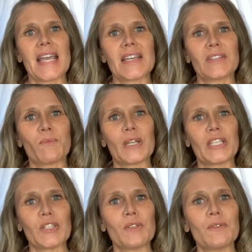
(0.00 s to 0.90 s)
When
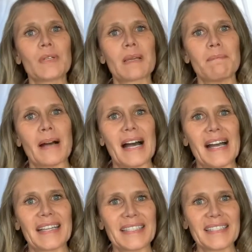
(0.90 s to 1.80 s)
you
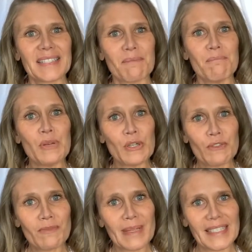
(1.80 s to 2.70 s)
combined
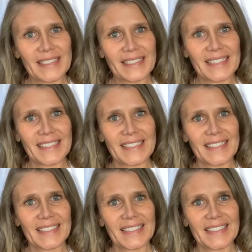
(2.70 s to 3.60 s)
movement
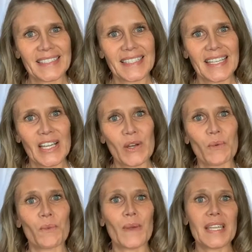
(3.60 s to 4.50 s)

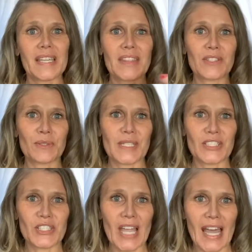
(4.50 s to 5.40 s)
with doing
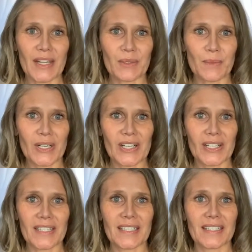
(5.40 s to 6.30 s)
shadow
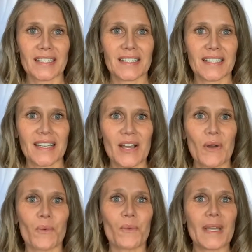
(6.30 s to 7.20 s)
work,
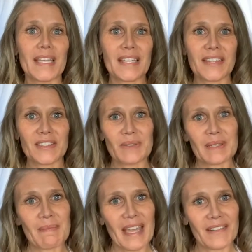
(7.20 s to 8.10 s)
with
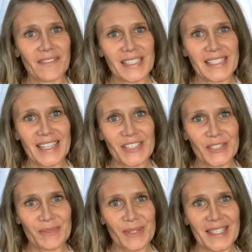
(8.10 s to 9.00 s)
doing
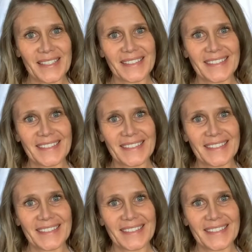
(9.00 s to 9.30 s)
manifestation work,